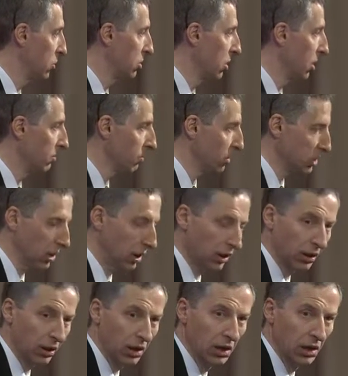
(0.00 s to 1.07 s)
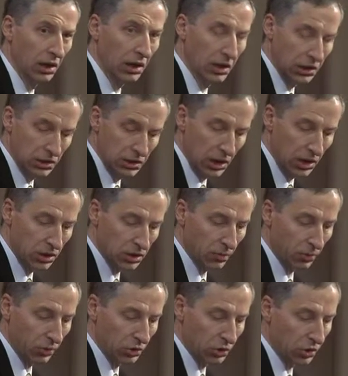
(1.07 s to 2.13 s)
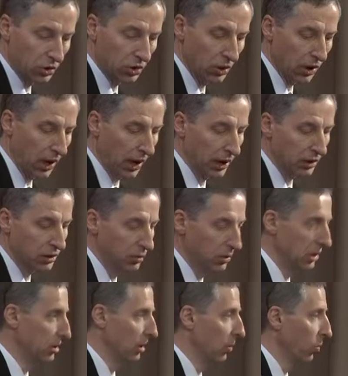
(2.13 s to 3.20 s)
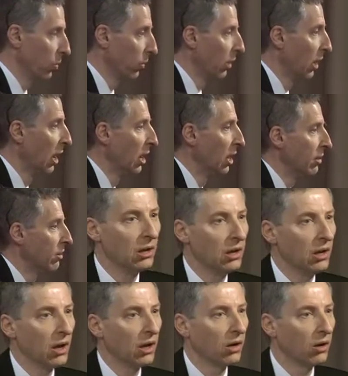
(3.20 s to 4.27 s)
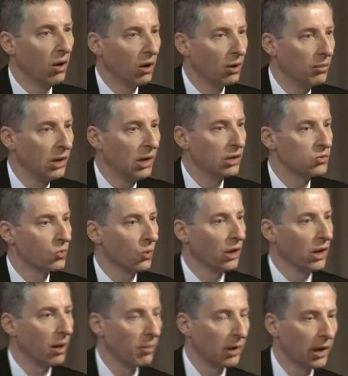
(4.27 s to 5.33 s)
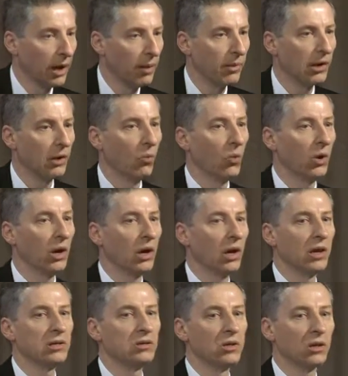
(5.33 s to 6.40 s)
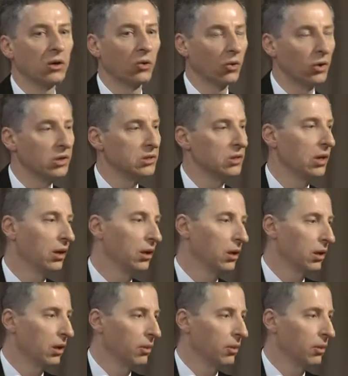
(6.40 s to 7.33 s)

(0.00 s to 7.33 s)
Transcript: didn't particularly intend to produce, and that has to be dealt with. The economy, as we are becoming aware, is increasingly